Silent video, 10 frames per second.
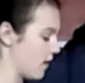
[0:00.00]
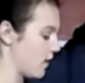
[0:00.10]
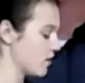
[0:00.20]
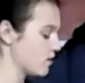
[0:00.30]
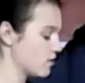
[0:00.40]
And
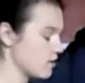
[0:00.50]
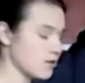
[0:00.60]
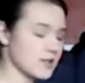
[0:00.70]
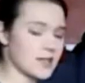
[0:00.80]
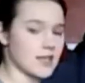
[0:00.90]
as soon as
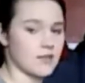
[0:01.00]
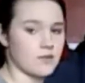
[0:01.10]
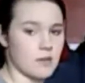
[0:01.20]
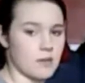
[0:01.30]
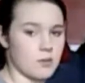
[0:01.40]
they give you
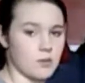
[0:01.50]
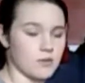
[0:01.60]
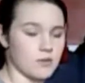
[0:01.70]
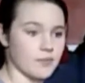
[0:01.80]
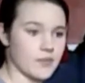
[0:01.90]
their paw,
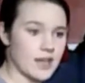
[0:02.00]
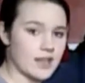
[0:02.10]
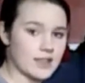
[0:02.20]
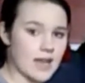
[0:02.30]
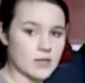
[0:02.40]

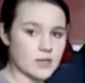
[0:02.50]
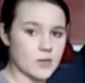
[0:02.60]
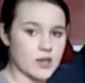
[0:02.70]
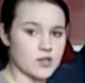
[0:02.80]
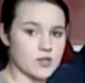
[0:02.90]
that's
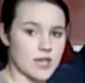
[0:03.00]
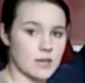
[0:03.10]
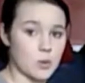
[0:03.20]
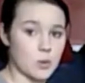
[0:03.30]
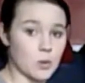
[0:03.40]
when you say
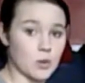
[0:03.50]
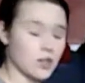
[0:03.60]
paw.